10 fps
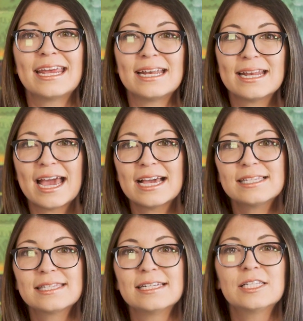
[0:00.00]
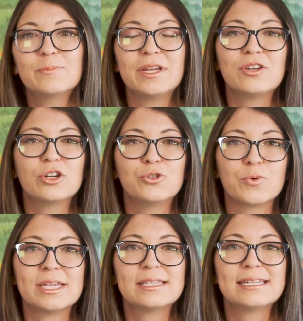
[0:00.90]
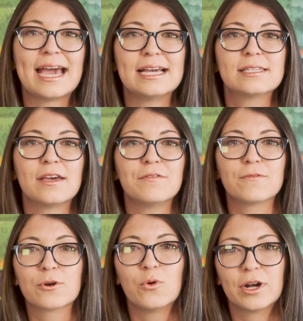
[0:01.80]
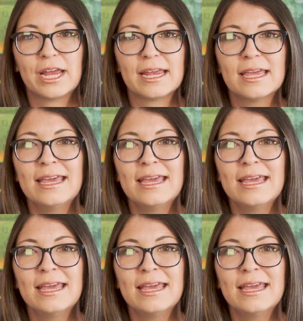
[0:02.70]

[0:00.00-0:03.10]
and it has since been addressed as of recording.